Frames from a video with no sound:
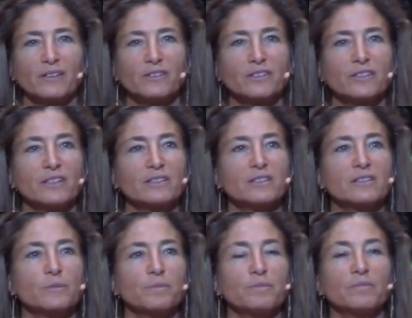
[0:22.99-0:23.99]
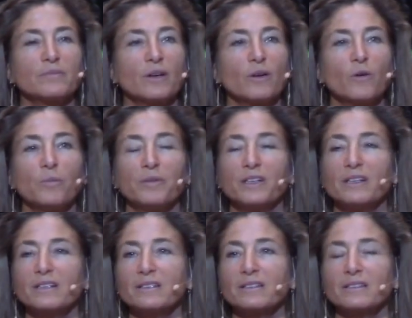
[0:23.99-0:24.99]
There's just
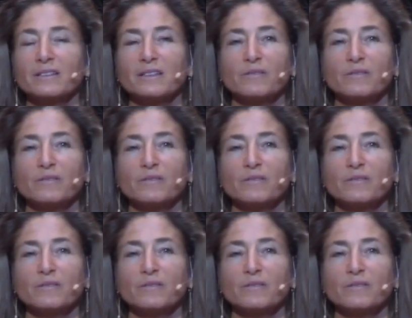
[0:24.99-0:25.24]
openness